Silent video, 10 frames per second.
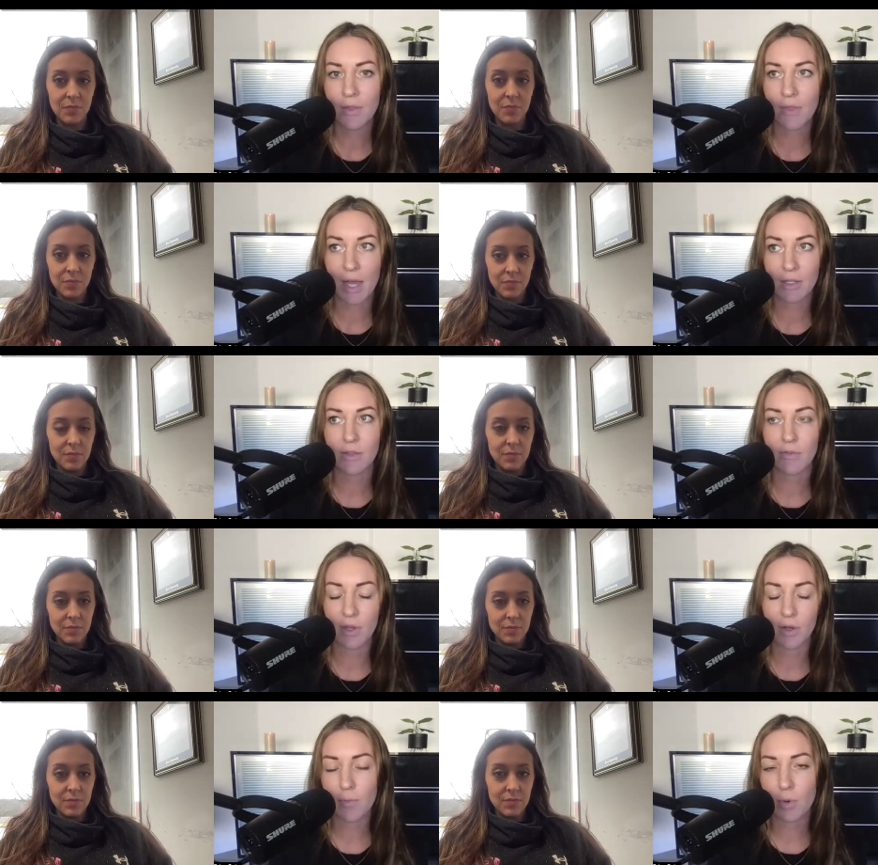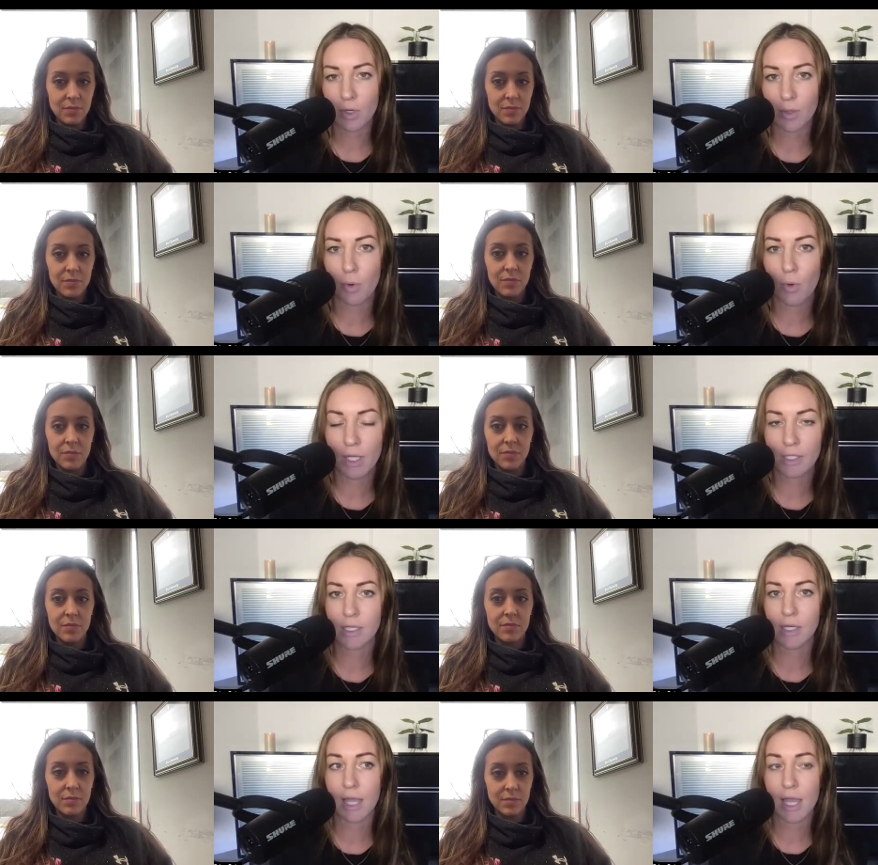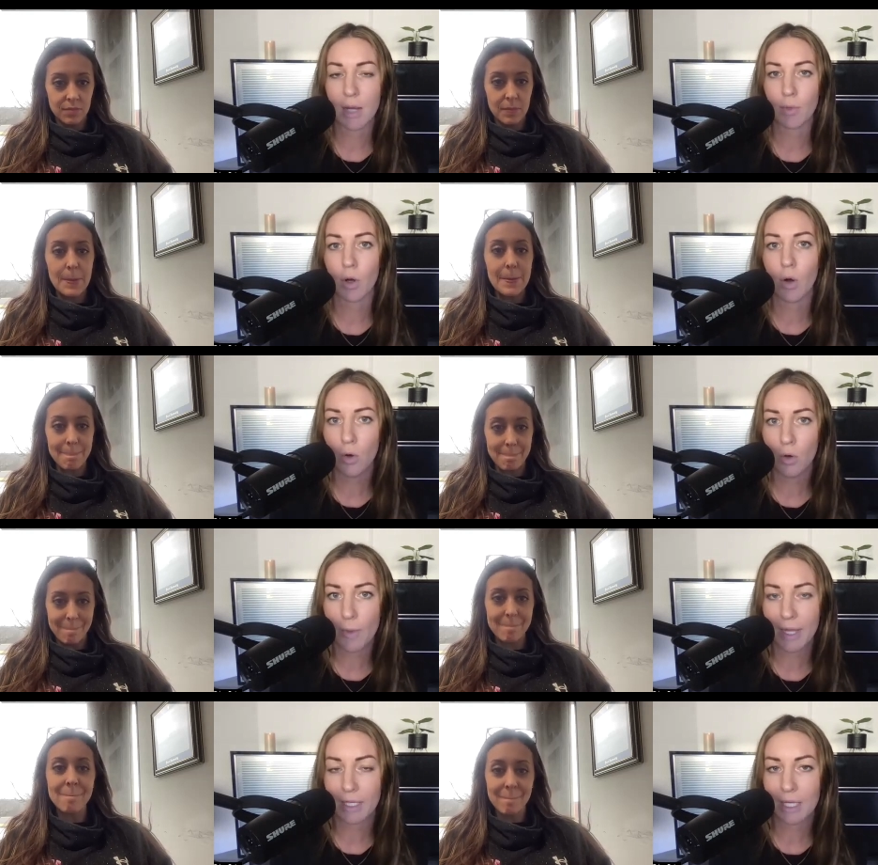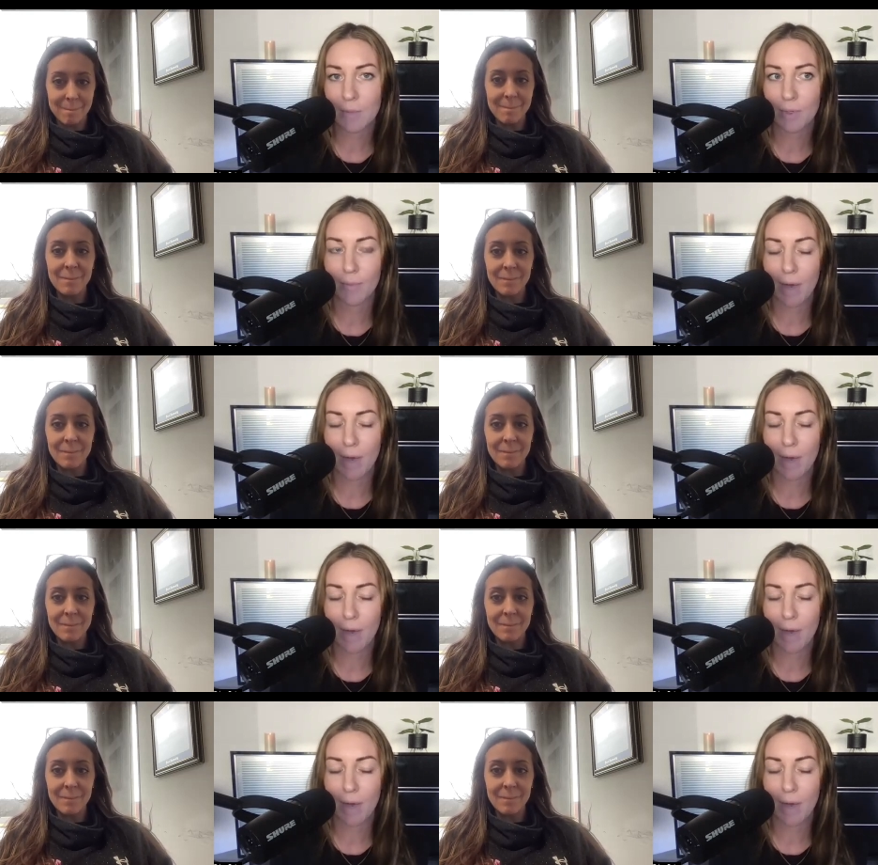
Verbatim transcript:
Speaker 1: that is a very important point to hammer home and keep in